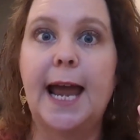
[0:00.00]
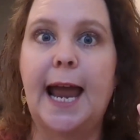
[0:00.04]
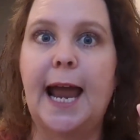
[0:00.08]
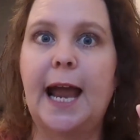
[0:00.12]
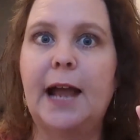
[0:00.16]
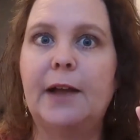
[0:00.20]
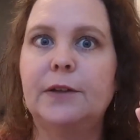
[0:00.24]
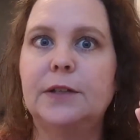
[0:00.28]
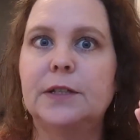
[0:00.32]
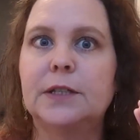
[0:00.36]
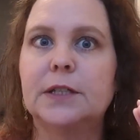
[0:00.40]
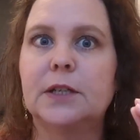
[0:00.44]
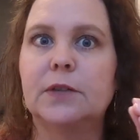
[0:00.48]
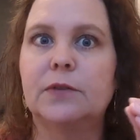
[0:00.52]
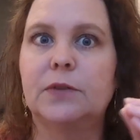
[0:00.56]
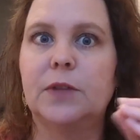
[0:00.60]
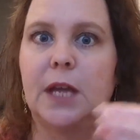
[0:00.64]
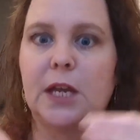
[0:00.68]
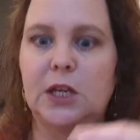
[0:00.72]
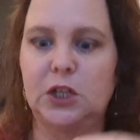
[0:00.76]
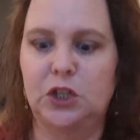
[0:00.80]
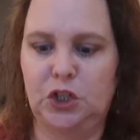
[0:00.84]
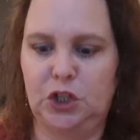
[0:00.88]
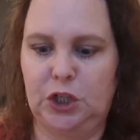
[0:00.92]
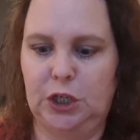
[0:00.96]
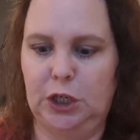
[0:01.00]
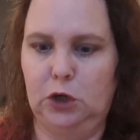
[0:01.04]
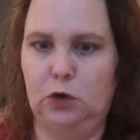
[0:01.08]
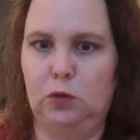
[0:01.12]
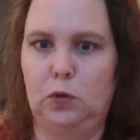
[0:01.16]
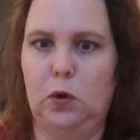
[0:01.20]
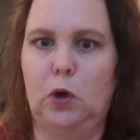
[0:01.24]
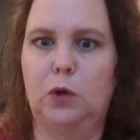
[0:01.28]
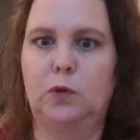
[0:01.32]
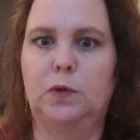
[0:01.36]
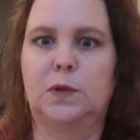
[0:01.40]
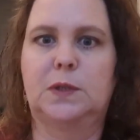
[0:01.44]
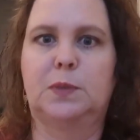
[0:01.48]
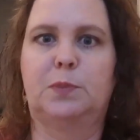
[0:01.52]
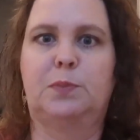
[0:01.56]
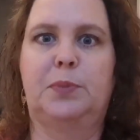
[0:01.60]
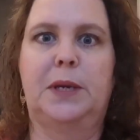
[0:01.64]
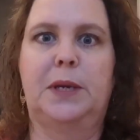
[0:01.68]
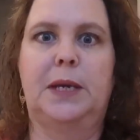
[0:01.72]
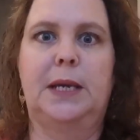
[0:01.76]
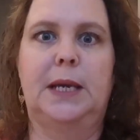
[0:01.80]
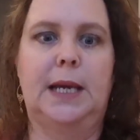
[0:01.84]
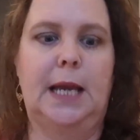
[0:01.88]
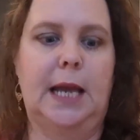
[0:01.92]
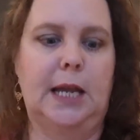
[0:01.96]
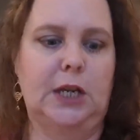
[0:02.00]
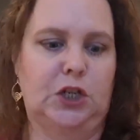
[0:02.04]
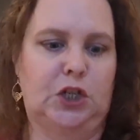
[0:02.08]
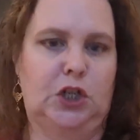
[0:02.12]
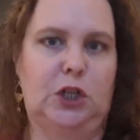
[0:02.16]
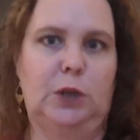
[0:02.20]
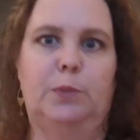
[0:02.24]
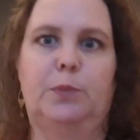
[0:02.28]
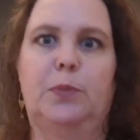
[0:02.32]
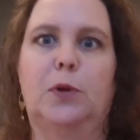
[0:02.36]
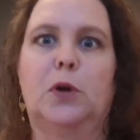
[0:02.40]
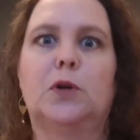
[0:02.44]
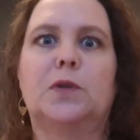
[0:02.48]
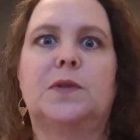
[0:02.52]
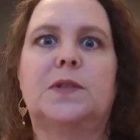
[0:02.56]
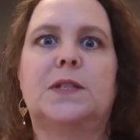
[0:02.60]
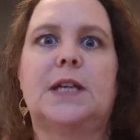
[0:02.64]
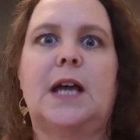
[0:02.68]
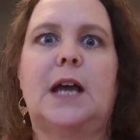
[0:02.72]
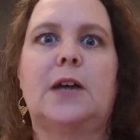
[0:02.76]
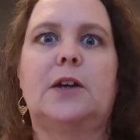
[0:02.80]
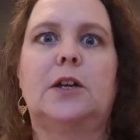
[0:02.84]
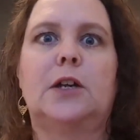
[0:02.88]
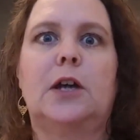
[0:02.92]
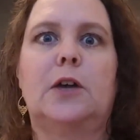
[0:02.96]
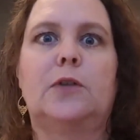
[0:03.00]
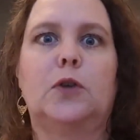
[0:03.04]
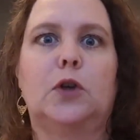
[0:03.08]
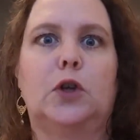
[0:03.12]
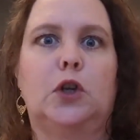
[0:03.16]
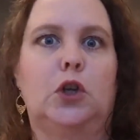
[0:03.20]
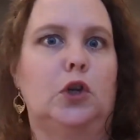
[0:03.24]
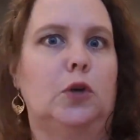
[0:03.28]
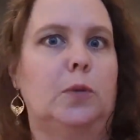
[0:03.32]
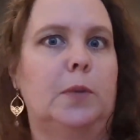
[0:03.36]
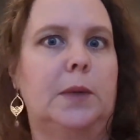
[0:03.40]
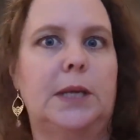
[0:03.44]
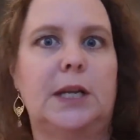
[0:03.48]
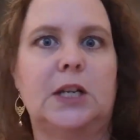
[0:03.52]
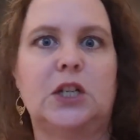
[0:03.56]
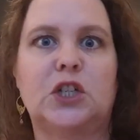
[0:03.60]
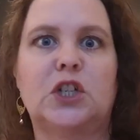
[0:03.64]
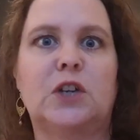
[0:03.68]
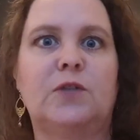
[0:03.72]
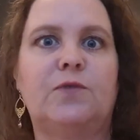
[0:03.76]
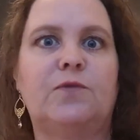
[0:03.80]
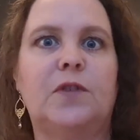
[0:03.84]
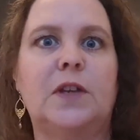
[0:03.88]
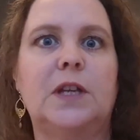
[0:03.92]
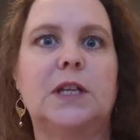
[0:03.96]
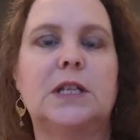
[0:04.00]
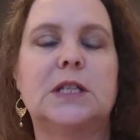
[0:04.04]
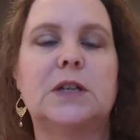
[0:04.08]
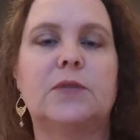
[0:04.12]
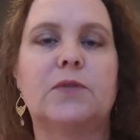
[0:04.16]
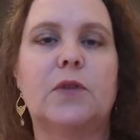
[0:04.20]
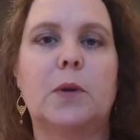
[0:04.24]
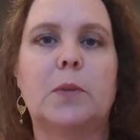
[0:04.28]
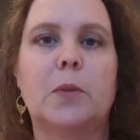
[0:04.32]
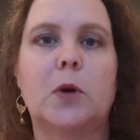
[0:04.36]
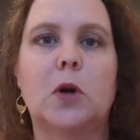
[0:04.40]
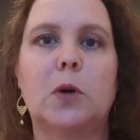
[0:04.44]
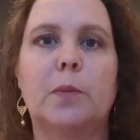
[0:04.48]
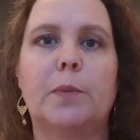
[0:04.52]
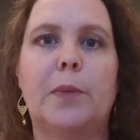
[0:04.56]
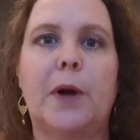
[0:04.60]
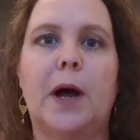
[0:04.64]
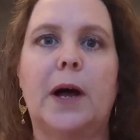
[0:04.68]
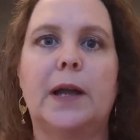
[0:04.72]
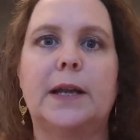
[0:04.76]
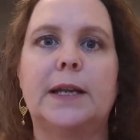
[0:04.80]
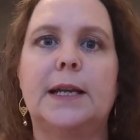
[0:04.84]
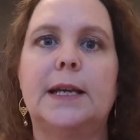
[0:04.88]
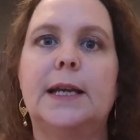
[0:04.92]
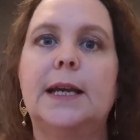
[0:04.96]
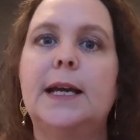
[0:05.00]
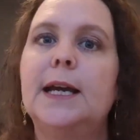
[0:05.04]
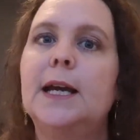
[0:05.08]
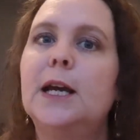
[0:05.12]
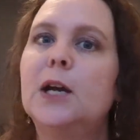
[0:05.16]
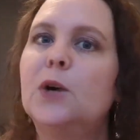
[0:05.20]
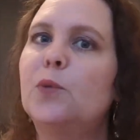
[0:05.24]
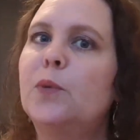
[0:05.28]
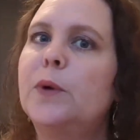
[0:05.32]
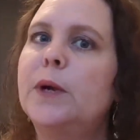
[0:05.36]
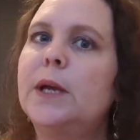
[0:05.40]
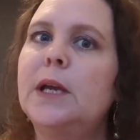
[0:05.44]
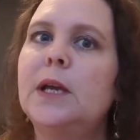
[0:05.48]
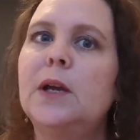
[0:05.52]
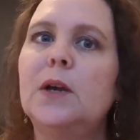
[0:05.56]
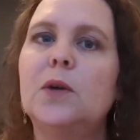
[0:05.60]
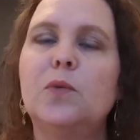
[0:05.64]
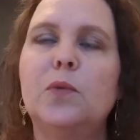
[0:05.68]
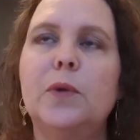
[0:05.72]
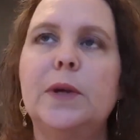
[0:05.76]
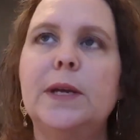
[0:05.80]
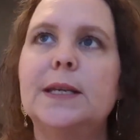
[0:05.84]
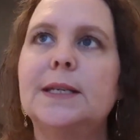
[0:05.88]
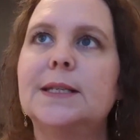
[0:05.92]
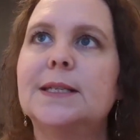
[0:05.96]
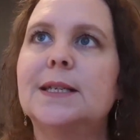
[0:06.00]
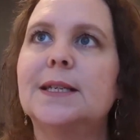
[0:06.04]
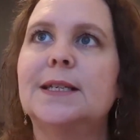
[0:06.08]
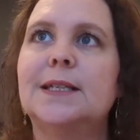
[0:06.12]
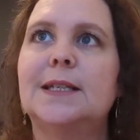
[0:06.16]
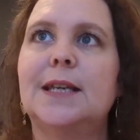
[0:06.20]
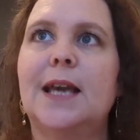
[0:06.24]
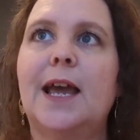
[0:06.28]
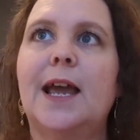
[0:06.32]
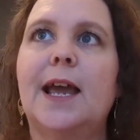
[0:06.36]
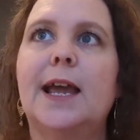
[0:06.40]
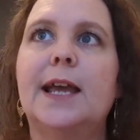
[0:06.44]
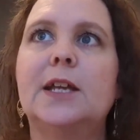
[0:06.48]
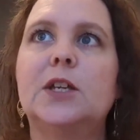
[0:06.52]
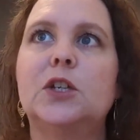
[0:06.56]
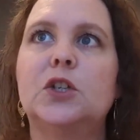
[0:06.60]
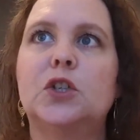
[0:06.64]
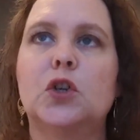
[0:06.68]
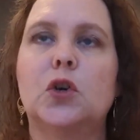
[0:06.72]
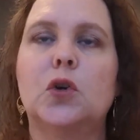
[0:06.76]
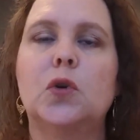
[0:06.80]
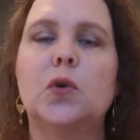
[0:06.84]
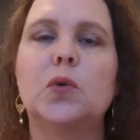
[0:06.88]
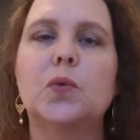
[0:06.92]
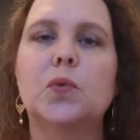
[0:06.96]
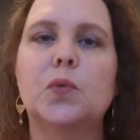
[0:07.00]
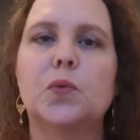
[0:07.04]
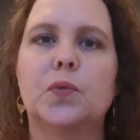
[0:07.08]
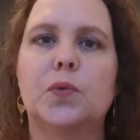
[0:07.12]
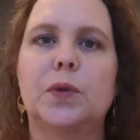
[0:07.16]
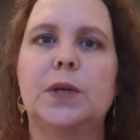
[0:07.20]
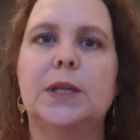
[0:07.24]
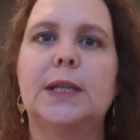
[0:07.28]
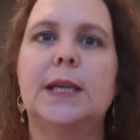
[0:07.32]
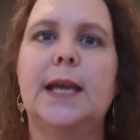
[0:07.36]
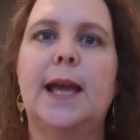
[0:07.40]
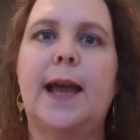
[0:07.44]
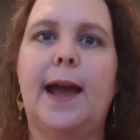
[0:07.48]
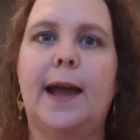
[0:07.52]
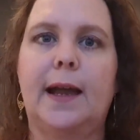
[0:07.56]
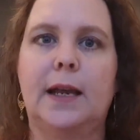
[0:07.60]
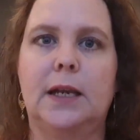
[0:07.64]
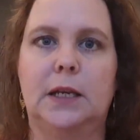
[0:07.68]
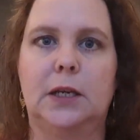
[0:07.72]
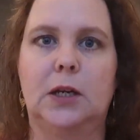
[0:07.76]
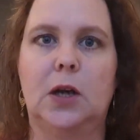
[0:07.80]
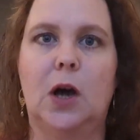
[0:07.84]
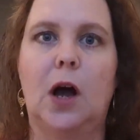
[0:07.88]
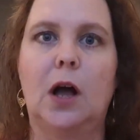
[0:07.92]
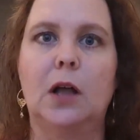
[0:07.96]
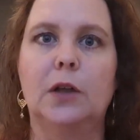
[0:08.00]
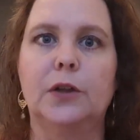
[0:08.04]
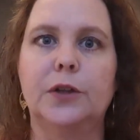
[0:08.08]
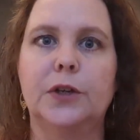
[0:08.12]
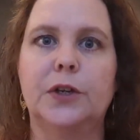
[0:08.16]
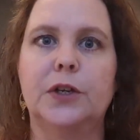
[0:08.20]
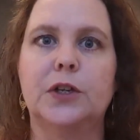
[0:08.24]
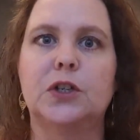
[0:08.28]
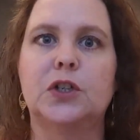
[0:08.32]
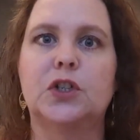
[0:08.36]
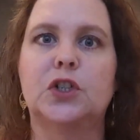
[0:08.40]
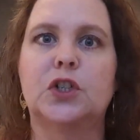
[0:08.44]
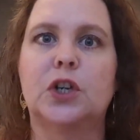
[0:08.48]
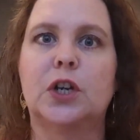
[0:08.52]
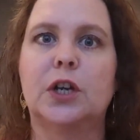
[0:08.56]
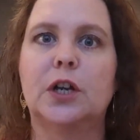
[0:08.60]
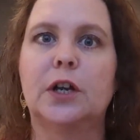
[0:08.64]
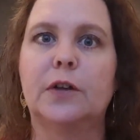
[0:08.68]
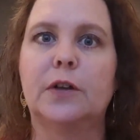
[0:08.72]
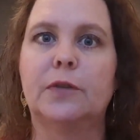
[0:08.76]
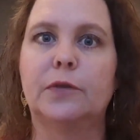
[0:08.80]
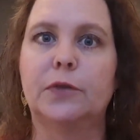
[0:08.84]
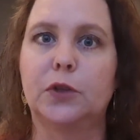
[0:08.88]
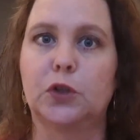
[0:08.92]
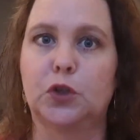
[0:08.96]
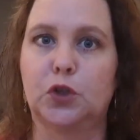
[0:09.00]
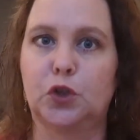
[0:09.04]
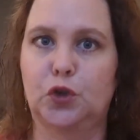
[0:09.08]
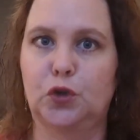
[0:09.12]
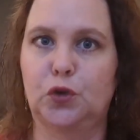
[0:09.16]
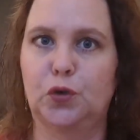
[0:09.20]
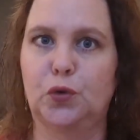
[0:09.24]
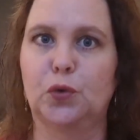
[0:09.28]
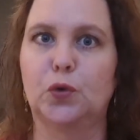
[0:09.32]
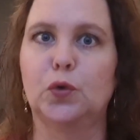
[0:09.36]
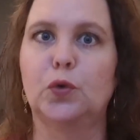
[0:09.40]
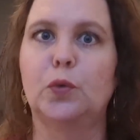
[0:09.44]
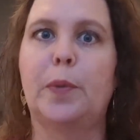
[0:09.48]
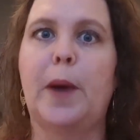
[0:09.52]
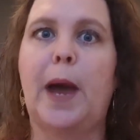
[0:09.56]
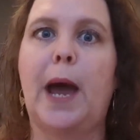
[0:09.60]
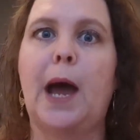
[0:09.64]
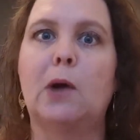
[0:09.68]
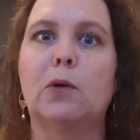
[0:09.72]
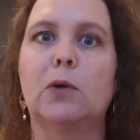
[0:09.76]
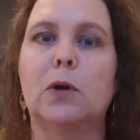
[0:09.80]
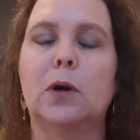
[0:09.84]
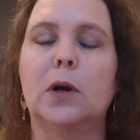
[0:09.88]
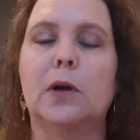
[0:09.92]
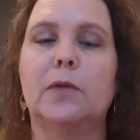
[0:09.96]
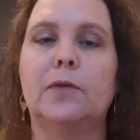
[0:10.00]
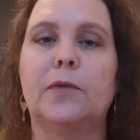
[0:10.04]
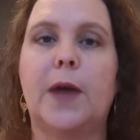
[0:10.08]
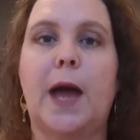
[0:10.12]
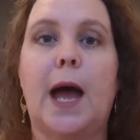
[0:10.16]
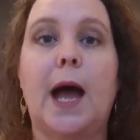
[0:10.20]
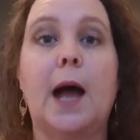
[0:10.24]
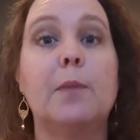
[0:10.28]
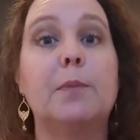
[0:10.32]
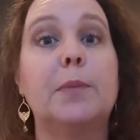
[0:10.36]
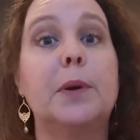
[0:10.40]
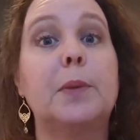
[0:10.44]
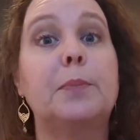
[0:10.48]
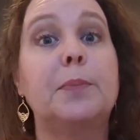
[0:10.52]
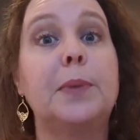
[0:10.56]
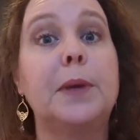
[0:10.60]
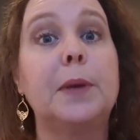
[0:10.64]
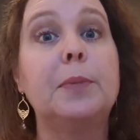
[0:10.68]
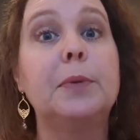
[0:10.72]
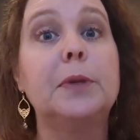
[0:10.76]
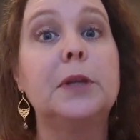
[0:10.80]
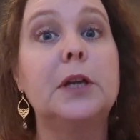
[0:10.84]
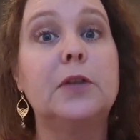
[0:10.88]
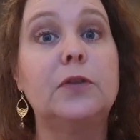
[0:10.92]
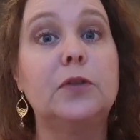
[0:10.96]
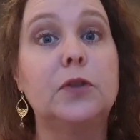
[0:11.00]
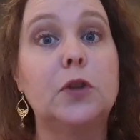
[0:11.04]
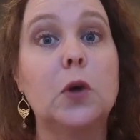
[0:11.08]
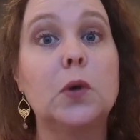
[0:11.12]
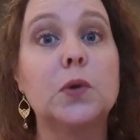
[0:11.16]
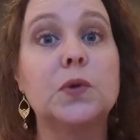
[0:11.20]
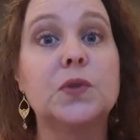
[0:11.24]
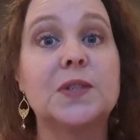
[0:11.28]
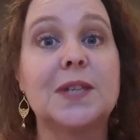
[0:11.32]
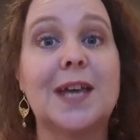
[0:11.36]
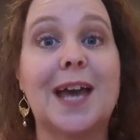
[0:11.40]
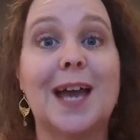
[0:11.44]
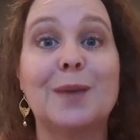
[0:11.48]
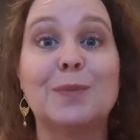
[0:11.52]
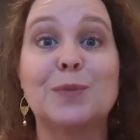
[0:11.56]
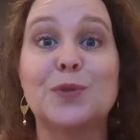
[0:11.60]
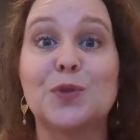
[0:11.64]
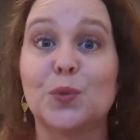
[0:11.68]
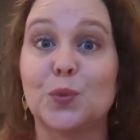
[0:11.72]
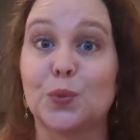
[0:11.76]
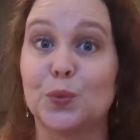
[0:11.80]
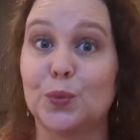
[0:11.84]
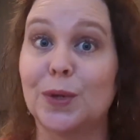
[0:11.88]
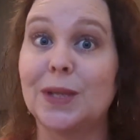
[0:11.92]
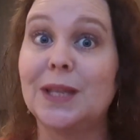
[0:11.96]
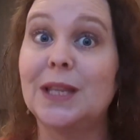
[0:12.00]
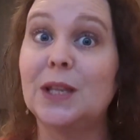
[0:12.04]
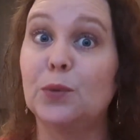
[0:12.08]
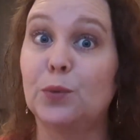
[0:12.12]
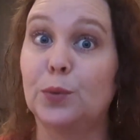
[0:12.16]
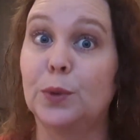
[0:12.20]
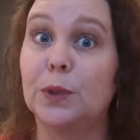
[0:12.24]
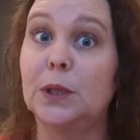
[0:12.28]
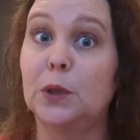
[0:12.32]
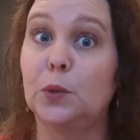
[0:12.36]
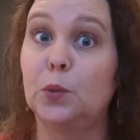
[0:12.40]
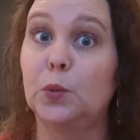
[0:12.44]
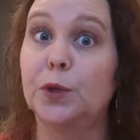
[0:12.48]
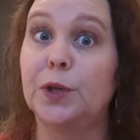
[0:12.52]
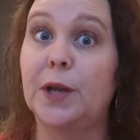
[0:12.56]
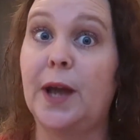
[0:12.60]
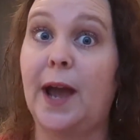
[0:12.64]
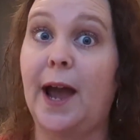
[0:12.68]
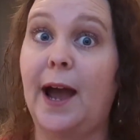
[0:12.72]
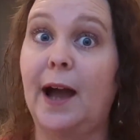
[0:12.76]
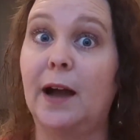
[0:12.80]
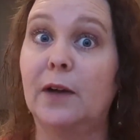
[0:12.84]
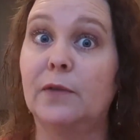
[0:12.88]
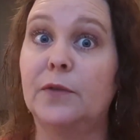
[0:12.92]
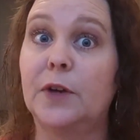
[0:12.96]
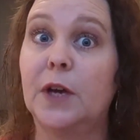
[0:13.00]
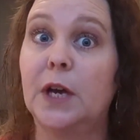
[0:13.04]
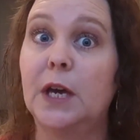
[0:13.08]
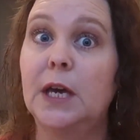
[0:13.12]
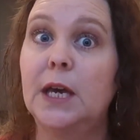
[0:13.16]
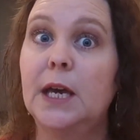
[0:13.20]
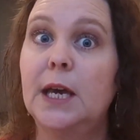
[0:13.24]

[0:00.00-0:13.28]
And then she grows big and she births out another human and she feeds it from her body. We today don't really acknowledge the true power of that. But people in those times really, really would have.